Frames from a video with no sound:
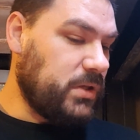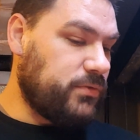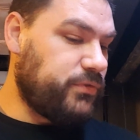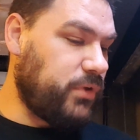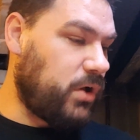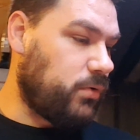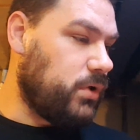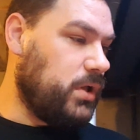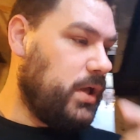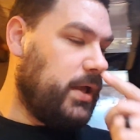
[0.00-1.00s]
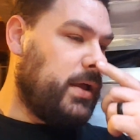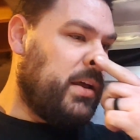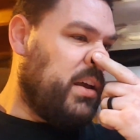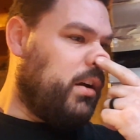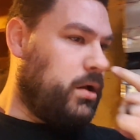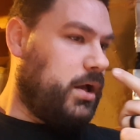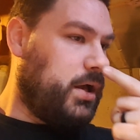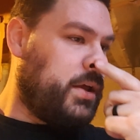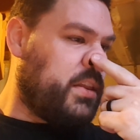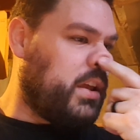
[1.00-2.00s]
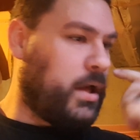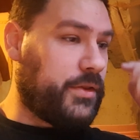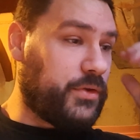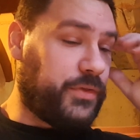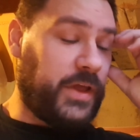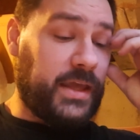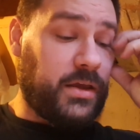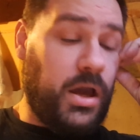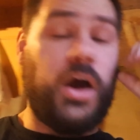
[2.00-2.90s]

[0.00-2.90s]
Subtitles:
So the other thing.